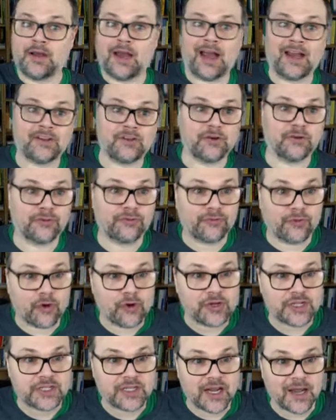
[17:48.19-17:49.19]
at your
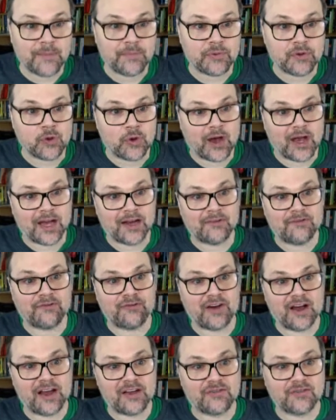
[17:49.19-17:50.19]
first step, you had
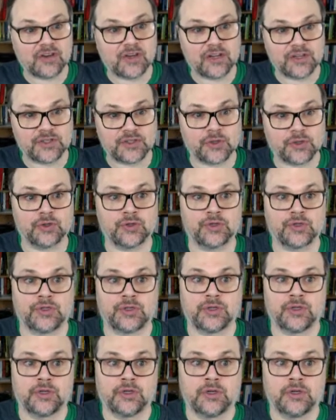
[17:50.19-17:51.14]
5 clusters,